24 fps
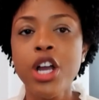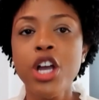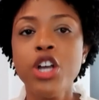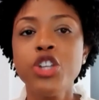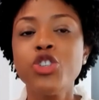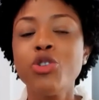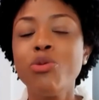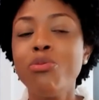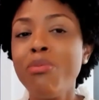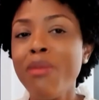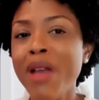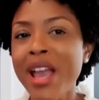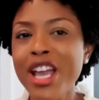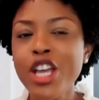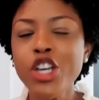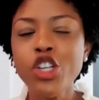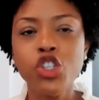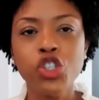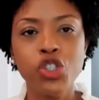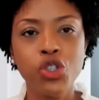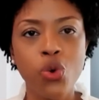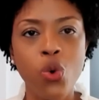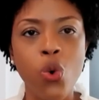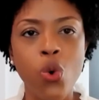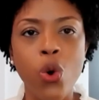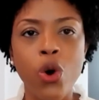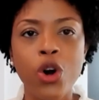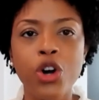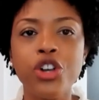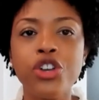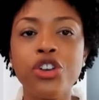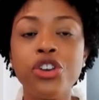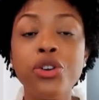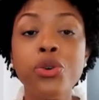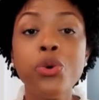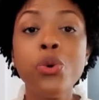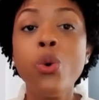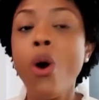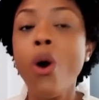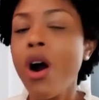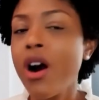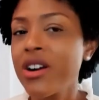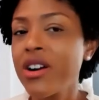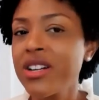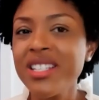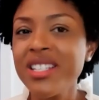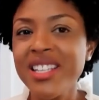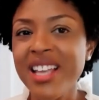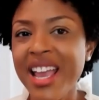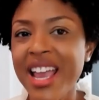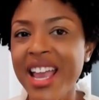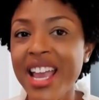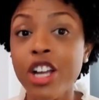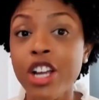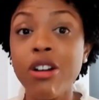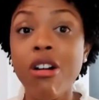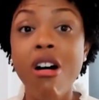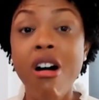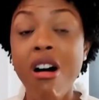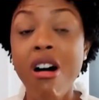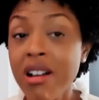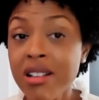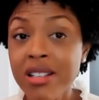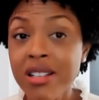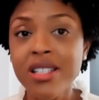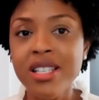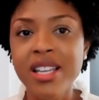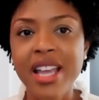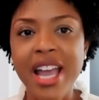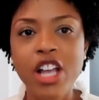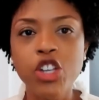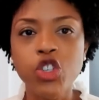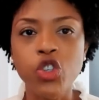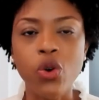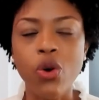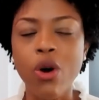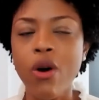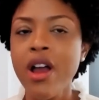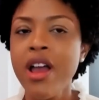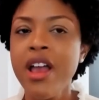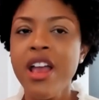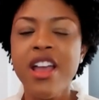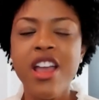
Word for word: to make sure you are staying on schedule.